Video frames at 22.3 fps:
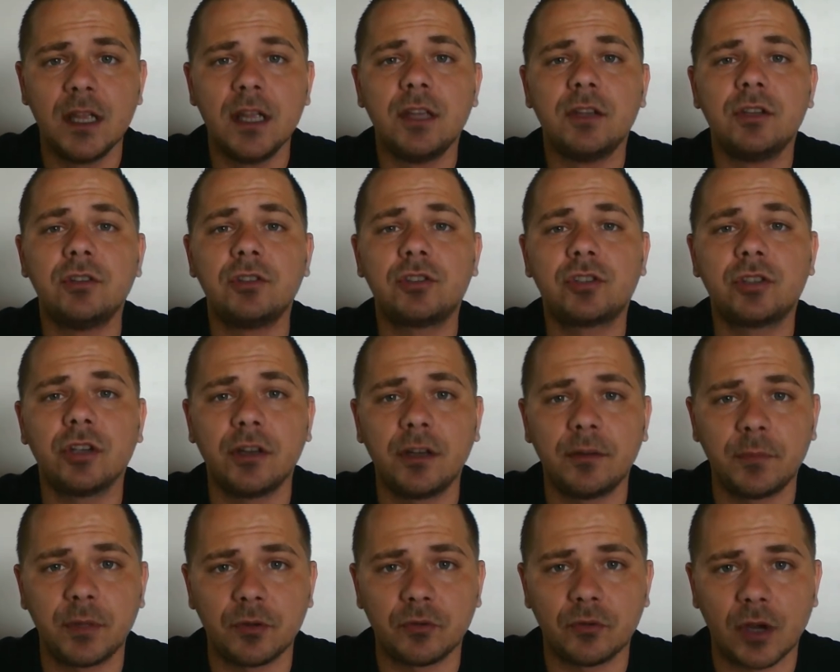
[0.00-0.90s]
You
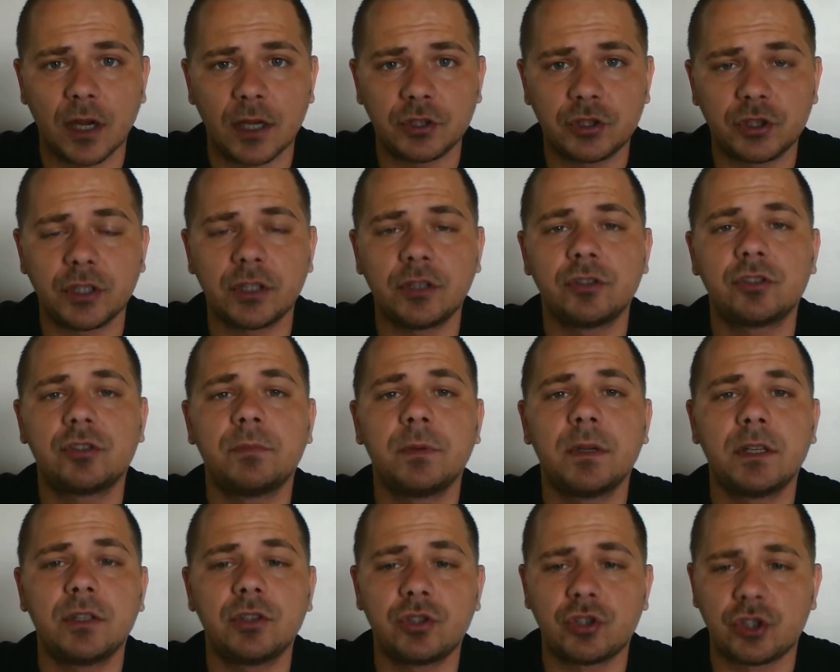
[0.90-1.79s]
shouldn't be rushing. You should
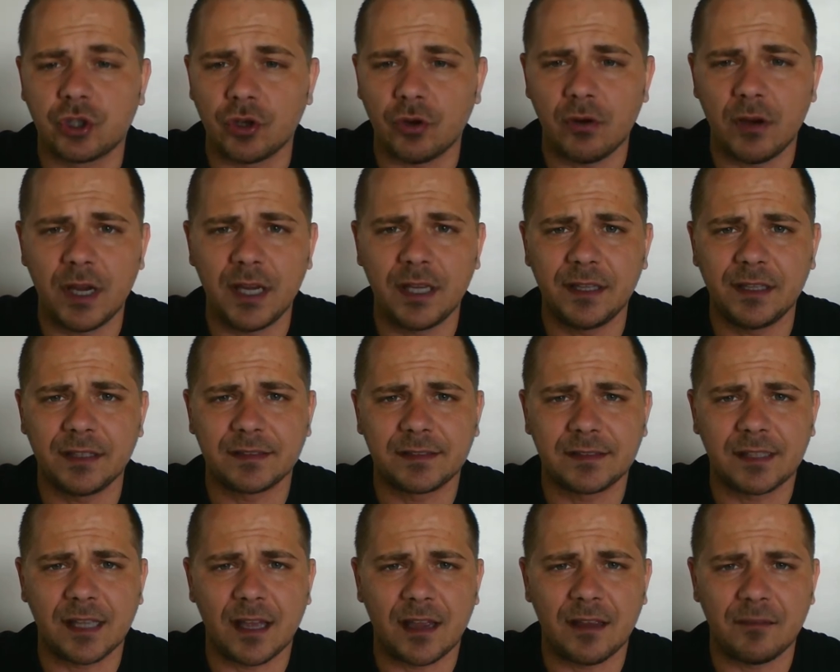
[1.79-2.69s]
be enjoying
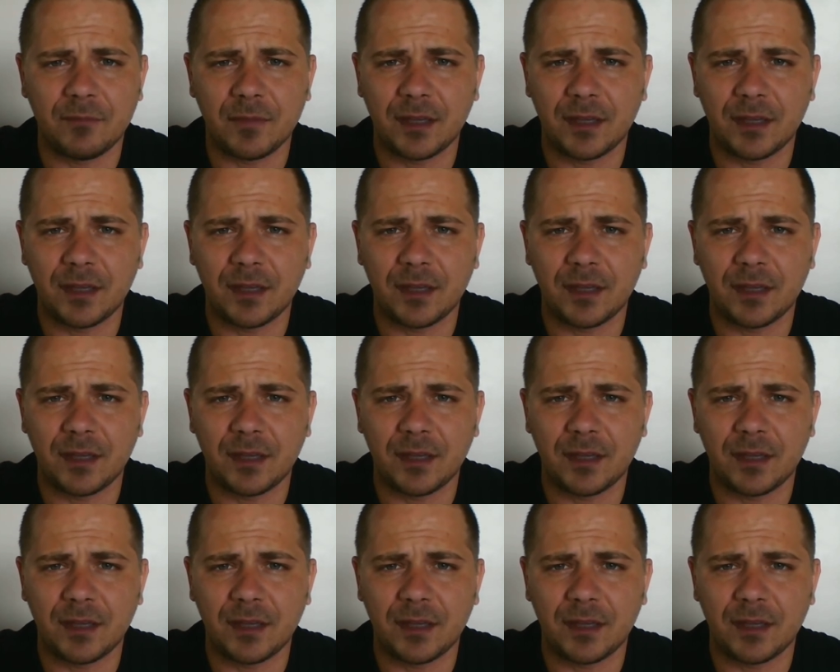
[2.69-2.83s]
this time,